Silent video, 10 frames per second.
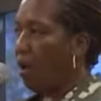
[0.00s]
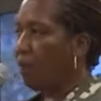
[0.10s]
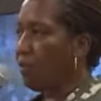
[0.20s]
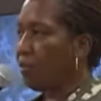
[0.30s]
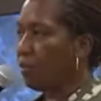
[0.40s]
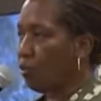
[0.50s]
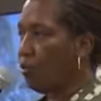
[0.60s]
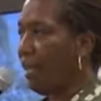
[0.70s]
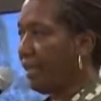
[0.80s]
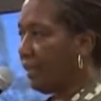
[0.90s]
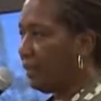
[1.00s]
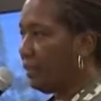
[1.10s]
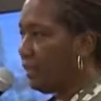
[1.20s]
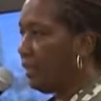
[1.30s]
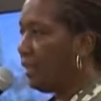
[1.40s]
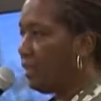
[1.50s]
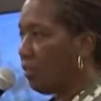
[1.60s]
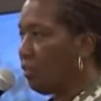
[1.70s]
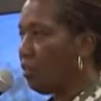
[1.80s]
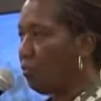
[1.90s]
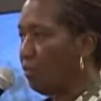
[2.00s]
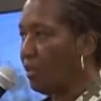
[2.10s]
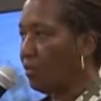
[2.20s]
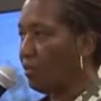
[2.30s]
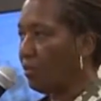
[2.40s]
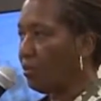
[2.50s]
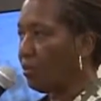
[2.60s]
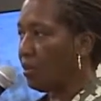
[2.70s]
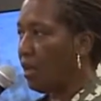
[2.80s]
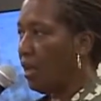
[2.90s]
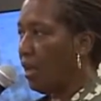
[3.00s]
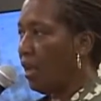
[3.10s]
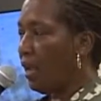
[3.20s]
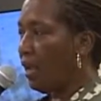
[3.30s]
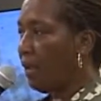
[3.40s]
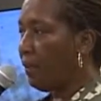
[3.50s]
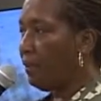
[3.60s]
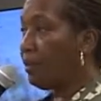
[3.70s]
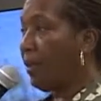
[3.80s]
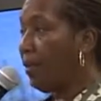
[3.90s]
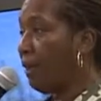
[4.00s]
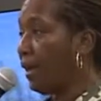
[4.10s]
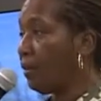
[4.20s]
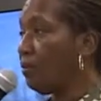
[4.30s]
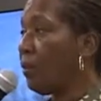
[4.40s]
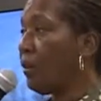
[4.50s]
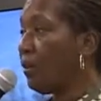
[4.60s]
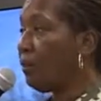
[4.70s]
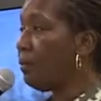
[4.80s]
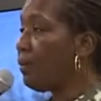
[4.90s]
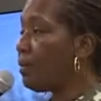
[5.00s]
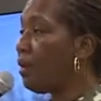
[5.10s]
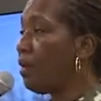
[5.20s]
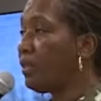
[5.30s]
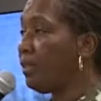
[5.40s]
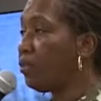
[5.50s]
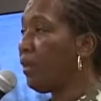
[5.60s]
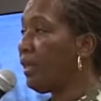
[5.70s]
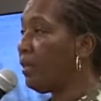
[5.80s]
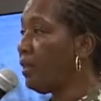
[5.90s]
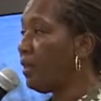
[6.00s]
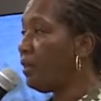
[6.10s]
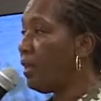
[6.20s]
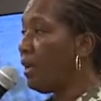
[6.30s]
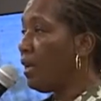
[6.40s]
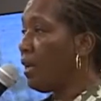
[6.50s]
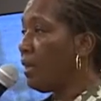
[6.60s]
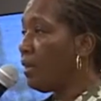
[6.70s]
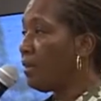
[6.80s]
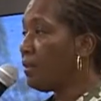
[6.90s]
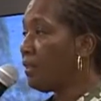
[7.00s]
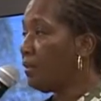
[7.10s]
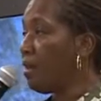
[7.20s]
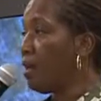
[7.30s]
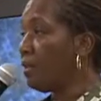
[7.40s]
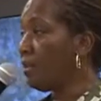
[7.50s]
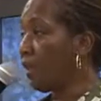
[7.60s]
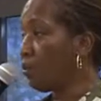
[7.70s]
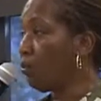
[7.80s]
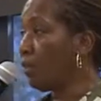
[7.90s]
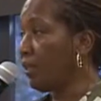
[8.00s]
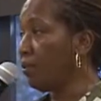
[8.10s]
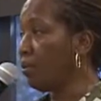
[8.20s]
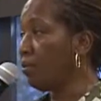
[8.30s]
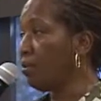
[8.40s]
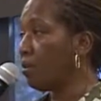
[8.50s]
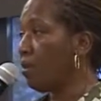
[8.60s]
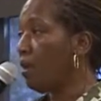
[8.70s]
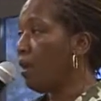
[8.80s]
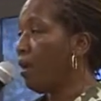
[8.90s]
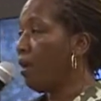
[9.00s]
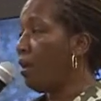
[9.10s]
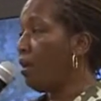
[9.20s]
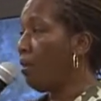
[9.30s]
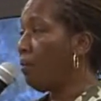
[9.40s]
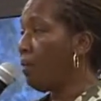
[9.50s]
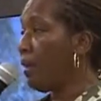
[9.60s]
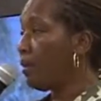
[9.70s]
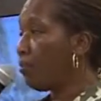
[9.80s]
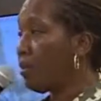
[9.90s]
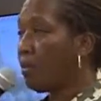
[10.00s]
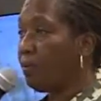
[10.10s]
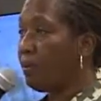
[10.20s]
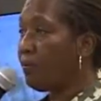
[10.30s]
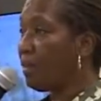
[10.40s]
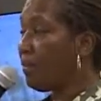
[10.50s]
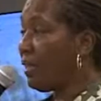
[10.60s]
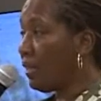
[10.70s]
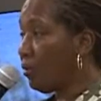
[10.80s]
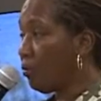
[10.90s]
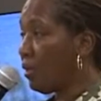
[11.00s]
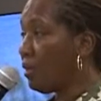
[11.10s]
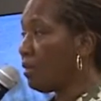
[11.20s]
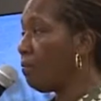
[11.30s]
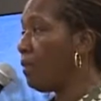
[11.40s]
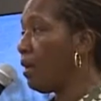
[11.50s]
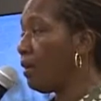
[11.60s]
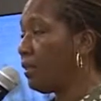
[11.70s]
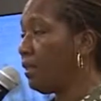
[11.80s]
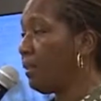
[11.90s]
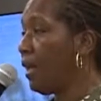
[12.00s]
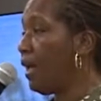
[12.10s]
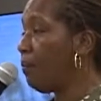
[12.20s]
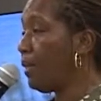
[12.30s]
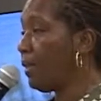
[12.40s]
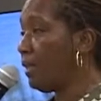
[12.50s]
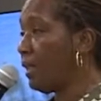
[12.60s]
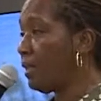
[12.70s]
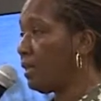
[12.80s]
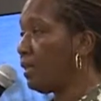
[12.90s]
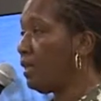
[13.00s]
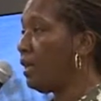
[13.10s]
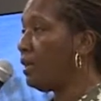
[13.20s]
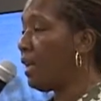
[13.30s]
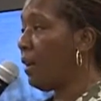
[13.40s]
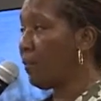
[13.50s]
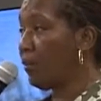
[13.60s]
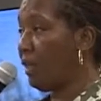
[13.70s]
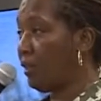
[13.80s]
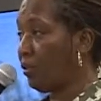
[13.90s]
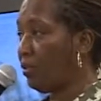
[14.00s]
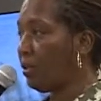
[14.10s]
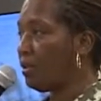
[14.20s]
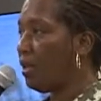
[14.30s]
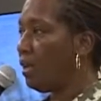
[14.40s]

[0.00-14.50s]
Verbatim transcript: offers training in addition to research. Uh, as a matter of fact, tomorrow there's an all-day training on uh, sexual issues uh, as a result of some of the injuries, uh, TBI, PTSD, and amputations.